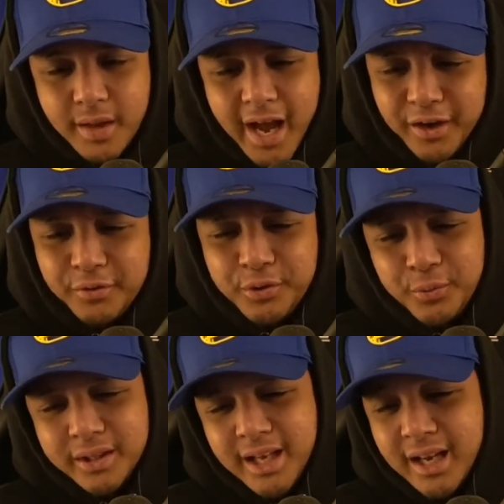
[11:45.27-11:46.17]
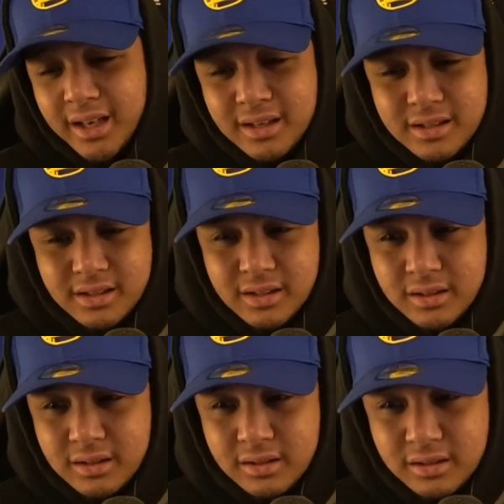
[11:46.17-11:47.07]
I don't know what that is.
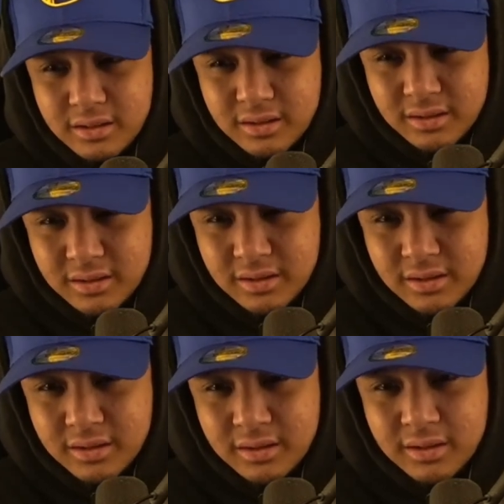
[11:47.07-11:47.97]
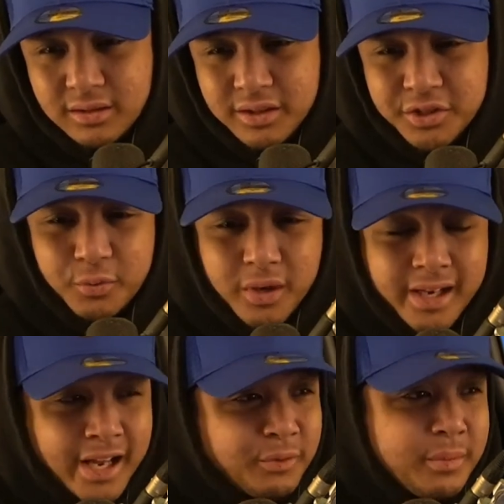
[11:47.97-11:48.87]
Does she want
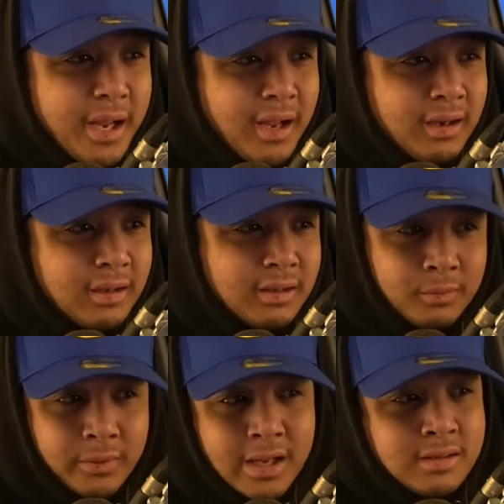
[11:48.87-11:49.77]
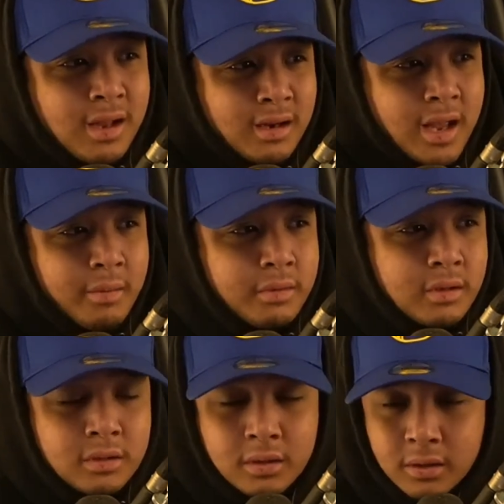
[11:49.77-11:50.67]
Henry back? That's not happening.